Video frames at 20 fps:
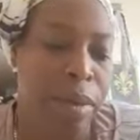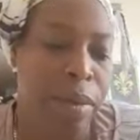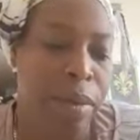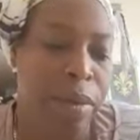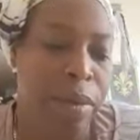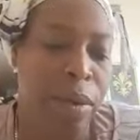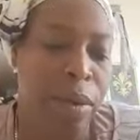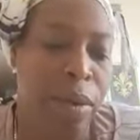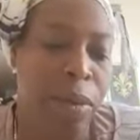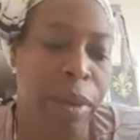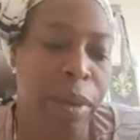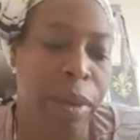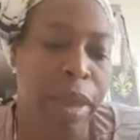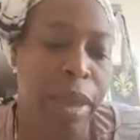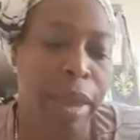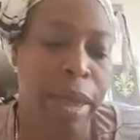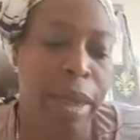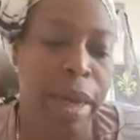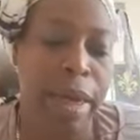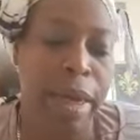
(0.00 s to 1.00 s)
So we
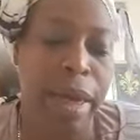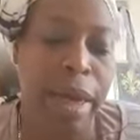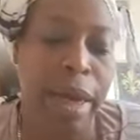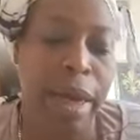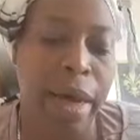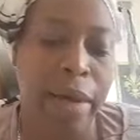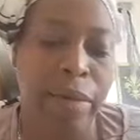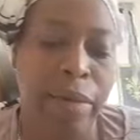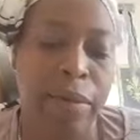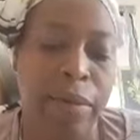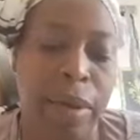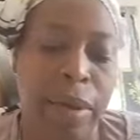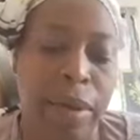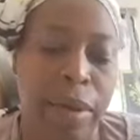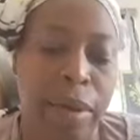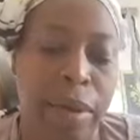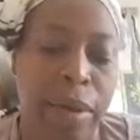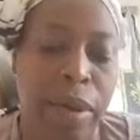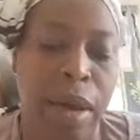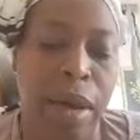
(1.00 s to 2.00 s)
can have
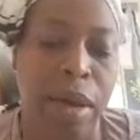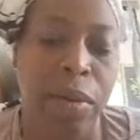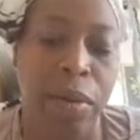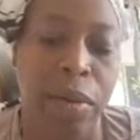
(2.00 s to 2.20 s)
a